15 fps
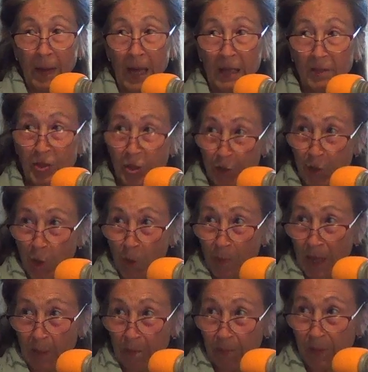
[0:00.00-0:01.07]
And do you know
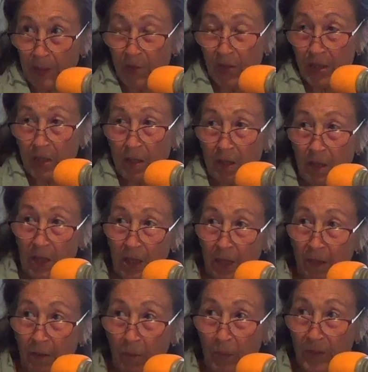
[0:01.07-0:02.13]
about Princeton
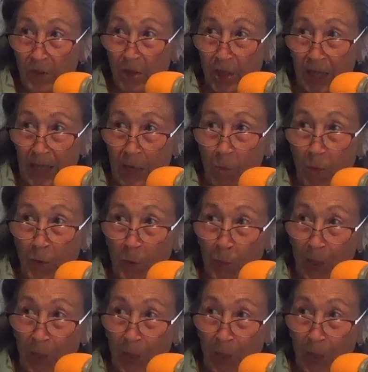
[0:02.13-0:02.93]
did a study with